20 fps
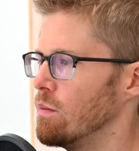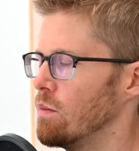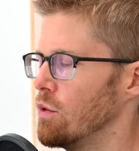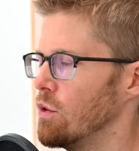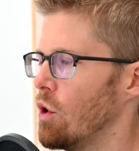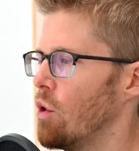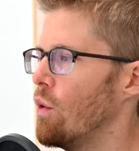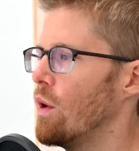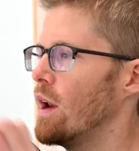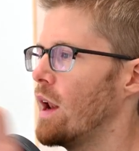
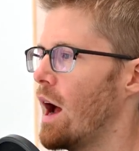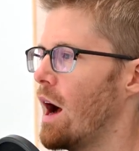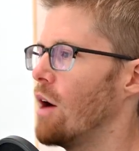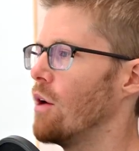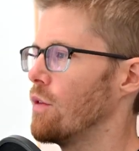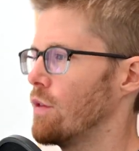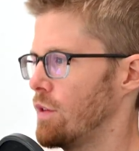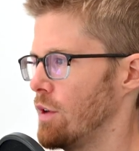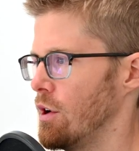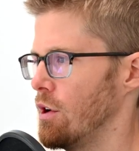throw it
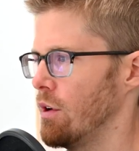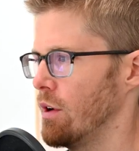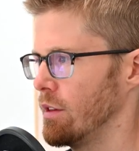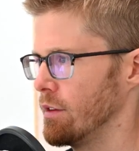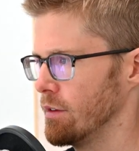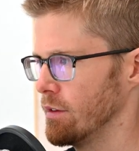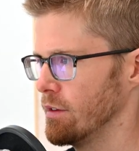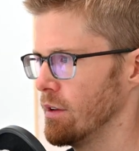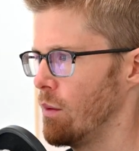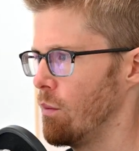out there in
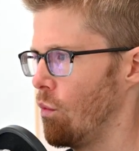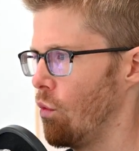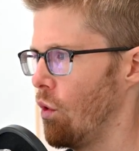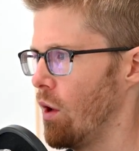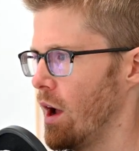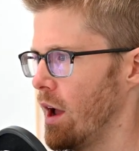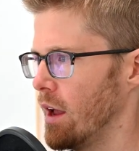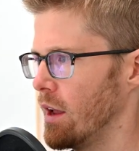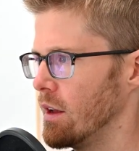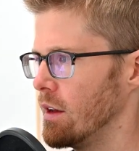some
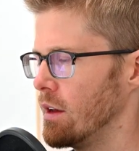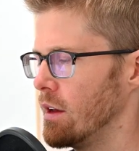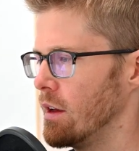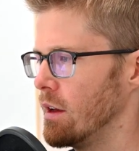way.